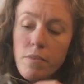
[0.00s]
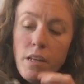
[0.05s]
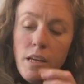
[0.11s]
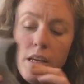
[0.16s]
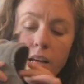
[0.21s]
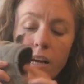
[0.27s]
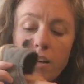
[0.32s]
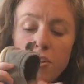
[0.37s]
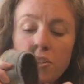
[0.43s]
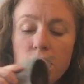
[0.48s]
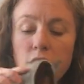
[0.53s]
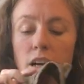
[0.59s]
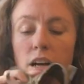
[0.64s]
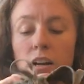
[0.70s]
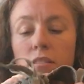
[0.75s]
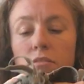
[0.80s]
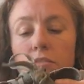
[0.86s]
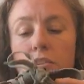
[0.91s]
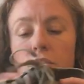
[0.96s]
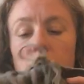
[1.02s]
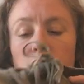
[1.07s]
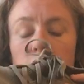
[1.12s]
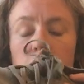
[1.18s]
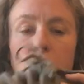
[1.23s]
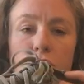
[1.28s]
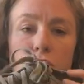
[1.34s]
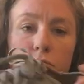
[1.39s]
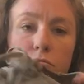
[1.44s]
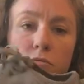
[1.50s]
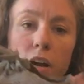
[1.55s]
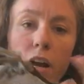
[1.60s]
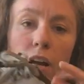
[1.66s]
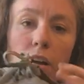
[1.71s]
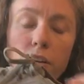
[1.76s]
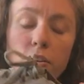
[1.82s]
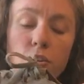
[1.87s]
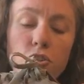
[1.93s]
It actually kind of looks like just a
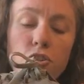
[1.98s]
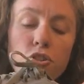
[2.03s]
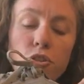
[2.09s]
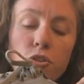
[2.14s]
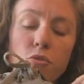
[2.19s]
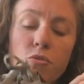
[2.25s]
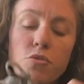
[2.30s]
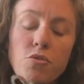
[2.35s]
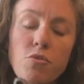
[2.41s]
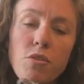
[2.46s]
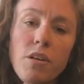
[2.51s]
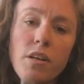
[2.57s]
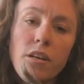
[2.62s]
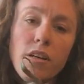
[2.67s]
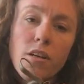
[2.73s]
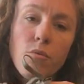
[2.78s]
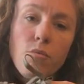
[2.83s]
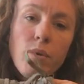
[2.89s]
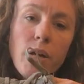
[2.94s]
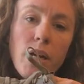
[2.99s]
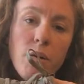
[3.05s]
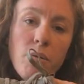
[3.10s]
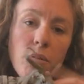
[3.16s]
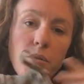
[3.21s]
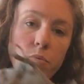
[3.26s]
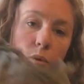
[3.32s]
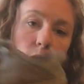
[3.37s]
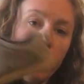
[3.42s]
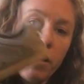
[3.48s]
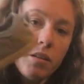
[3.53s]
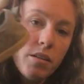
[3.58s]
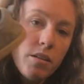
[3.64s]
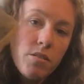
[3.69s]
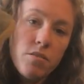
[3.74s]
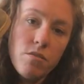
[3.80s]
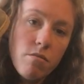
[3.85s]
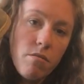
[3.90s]
regular shoe, so you can get away with wearing
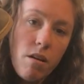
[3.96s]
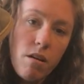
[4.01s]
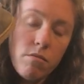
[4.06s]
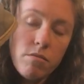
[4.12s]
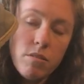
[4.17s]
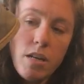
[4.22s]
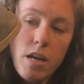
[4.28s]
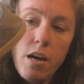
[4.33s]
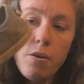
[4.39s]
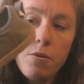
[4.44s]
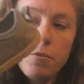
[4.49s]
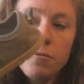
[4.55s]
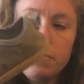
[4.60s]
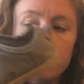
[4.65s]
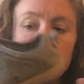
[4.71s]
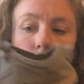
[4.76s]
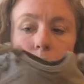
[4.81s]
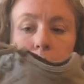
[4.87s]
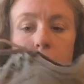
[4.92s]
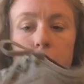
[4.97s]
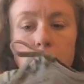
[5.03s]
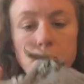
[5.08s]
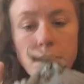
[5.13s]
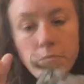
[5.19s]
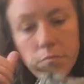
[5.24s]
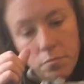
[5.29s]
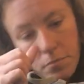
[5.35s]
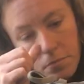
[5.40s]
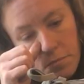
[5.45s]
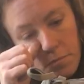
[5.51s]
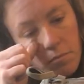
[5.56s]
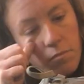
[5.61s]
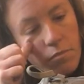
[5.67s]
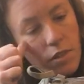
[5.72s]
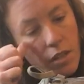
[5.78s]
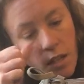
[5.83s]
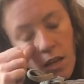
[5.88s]
this around town.
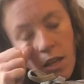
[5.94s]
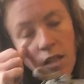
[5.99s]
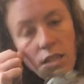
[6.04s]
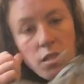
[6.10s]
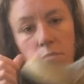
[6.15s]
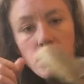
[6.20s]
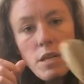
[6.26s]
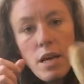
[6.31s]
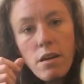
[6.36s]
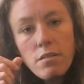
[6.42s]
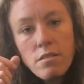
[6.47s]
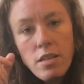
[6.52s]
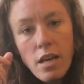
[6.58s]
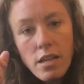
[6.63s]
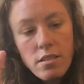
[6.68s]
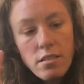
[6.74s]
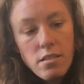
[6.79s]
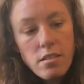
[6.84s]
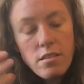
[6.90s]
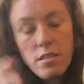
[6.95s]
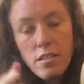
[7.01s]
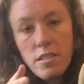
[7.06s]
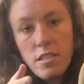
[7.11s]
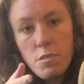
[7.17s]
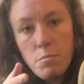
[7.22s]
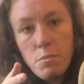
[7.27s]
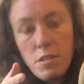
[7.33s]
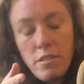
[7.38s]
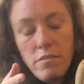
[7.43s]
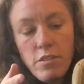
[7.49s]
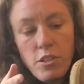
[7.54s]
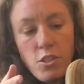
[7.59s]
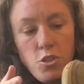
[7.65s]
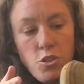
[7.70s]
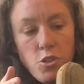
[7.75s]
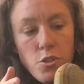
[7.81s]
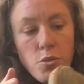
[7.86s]
Some downsides to this
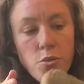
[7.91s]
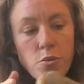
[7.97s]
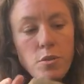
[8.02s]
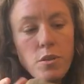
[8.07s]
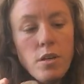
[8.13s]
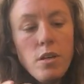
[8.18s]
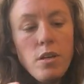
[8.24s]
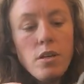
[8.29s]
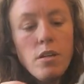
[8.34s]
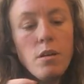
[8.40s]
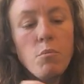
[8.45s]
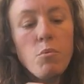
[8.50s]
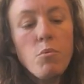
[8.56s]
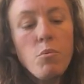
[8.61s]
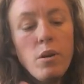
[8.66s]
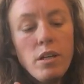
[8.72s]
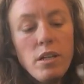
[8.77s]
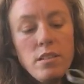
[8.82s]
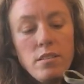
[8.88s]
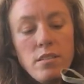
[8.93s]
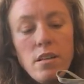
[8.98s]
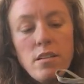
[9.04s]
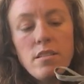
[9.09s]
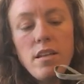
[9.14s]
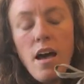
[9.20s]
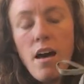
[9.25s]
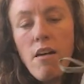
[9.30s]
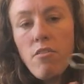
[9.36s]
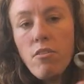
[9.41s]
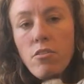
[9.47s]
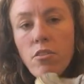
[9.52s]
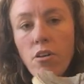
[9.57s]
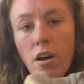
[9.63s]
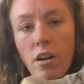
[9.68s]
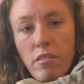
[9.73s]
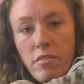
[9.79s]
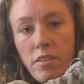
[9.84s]
specific shoe. Number one, it does have a
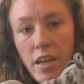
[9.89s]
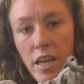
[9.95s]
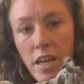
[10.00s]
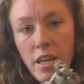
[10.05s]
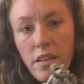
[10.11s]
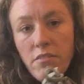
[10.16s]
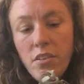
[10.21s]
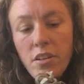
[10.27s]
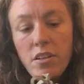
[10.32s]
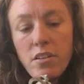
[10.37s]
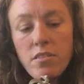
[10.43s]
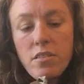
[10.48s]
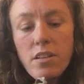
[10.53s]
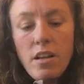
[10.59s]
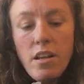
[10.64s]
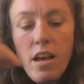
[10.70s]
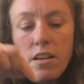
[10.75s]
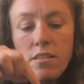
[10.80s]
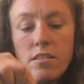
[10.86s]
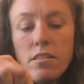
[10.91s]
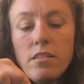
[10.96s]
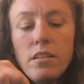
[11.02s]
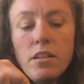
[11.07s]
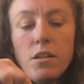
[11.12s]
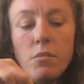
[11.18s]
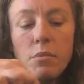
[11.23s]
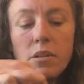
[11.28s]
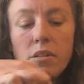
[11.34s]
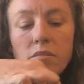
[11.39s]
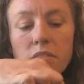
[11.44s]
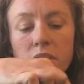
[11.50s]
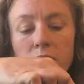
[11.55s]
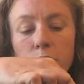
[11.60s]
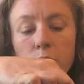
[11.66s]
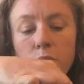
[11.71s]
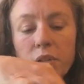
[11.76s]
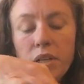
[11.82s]
lot of canvas and it has a little bit of
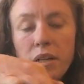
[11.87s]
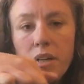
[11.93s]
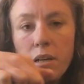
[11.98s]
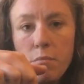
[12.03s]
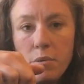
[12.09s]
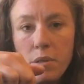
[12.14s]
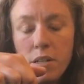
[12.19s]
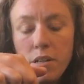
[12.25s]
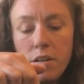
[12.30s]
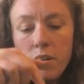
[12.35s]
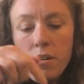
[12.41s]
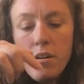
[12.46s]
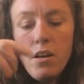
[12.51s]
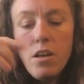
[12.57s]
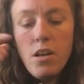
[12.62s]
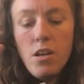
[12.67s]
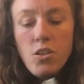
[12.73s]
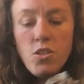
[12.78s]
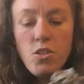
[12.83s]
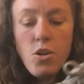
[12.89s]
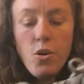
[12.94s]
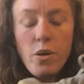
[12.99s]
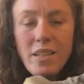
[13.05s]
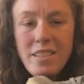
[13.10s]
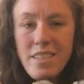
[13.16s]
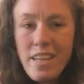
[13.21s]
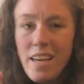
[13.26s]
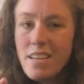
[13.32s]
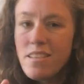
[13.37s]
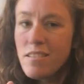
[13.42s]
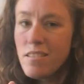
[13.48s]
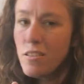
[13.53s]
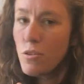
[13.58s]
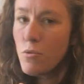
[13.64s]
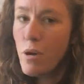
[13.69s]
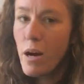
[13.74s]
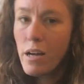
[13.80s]
neoprene up here. So it takes a
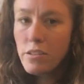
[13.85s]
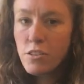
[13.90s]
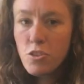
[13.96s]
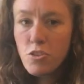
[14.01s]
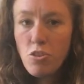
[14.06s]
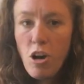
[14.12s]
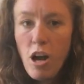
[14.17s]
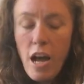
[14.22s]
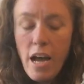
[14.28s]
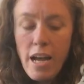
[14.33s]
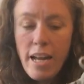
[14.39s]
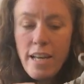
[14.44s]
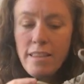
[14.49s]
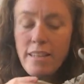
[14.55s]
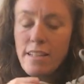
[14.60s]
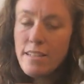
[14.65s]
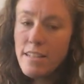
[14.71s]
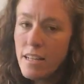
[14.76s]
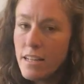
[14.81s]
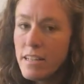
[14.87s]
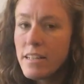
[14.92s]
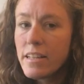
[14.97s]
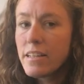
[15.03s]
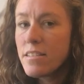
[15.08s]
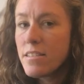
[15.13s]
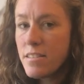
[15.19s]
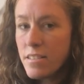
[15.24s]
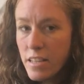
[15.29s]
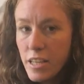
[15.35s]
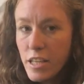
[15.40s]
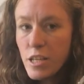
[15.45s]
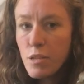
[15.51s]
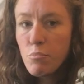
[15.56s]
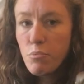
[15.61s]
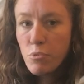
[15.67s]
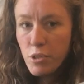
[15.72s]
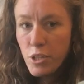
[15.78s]
little while to dry and they tend to get
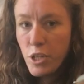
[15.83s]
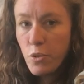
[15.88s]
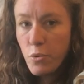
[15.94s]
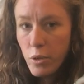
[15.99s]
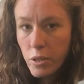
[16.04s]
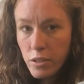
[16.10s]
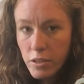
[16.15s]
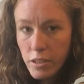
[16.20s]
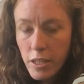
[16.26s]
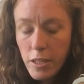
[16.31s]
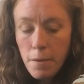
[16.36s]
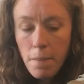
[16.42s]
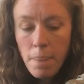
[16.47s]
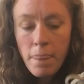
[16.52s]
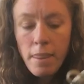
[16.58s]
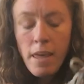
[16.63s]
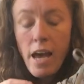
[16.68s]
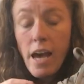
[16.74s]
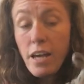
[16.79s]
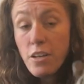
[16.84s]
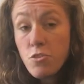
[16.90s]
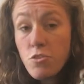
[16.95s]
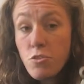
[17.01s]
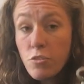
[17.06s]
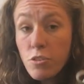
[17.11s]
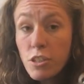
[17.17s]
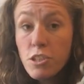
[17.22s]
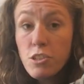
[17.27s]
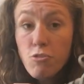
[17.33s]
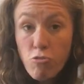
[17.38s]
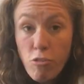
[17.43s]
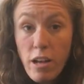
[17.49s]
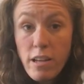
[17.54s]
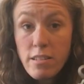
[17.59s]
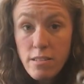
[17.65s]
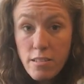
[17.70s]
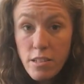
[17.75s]
stinky pretty quickly. Astral
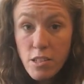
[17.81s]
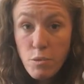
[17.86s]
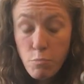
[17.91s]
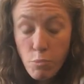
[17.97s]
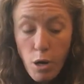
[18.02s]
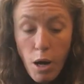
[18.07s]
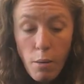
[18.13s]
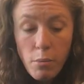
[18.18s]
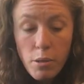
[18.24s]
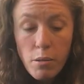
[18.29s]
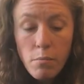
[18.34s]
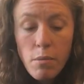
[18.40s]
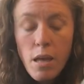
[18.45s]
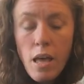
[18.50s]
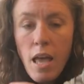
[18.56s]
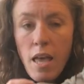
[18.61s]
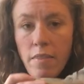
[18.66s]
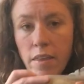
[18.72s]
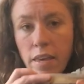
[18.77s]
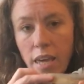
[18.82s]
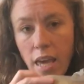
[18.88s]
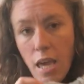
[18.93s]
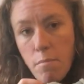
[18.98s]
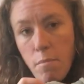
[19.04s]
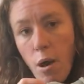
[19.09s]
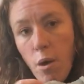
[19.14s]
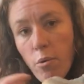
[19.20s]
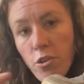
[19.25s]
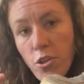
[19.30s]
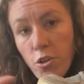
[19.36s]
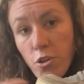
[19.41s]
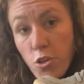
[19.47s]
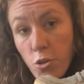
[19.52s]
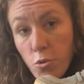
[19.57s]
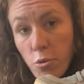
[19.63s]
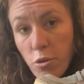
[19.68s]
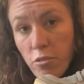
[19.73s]
addressed this problem and they came out with a
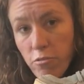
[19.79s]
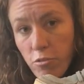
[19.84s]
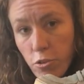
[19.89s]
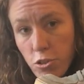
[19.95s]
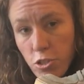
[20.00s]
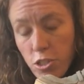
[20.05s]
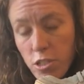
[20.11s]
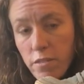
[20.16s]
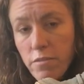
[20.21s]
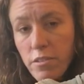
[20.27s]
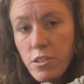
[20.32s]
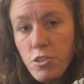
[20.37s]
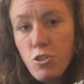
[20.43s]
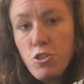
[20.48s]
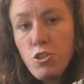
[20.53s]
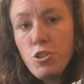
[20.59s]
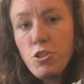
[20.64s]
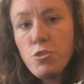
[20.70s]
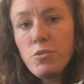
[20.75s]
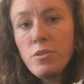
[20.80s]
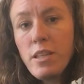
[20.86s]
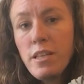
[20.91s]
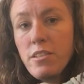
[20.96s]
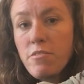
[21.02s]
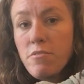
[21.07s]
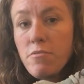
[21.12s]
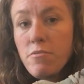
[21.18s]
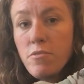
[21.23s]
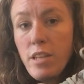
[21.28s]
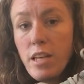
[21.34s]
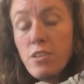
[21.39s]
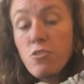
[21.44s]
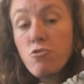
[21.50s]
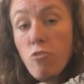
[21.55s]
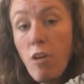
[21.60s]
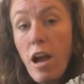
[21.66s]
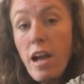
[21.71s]
newer version of this shoe that's
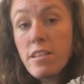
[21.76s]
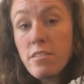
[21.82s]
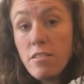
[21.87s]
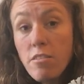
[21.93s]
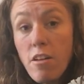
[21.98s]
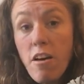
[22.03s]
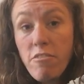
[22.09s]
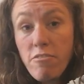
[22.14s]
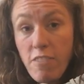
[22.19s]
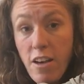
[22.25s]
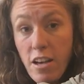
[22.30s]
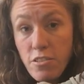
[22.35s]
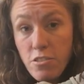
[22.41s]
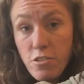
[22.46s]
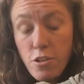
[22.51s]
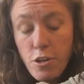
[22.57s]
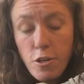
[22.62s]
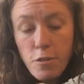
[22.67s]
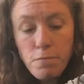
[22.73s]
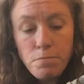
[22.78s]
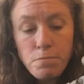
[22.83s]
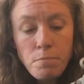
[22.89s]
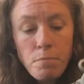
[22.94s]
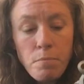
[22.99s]
that dries a lot faster.